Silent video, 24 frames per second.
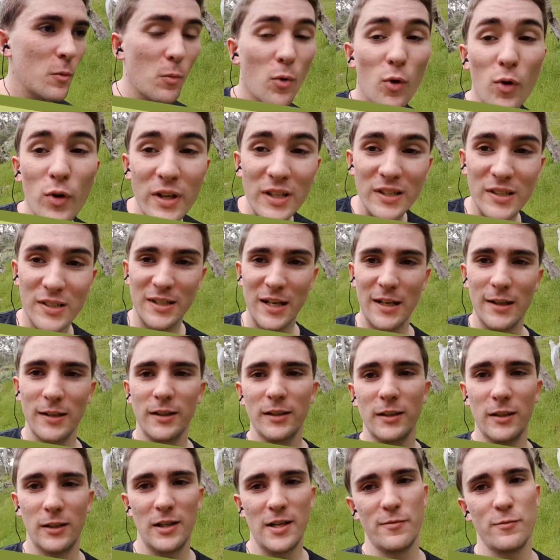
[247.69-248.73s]
more at a
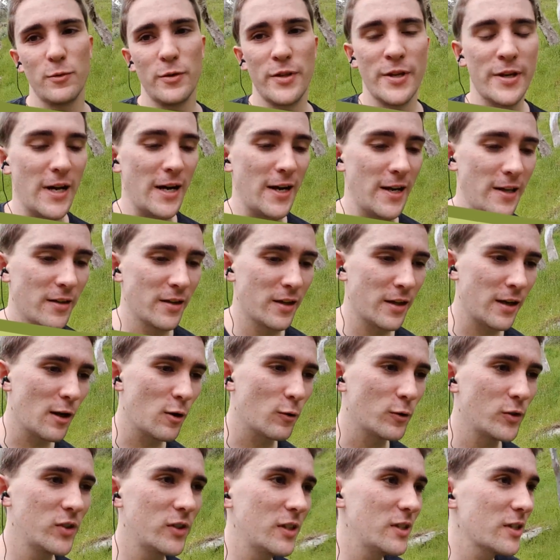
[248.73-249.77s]
cellular level than anything else.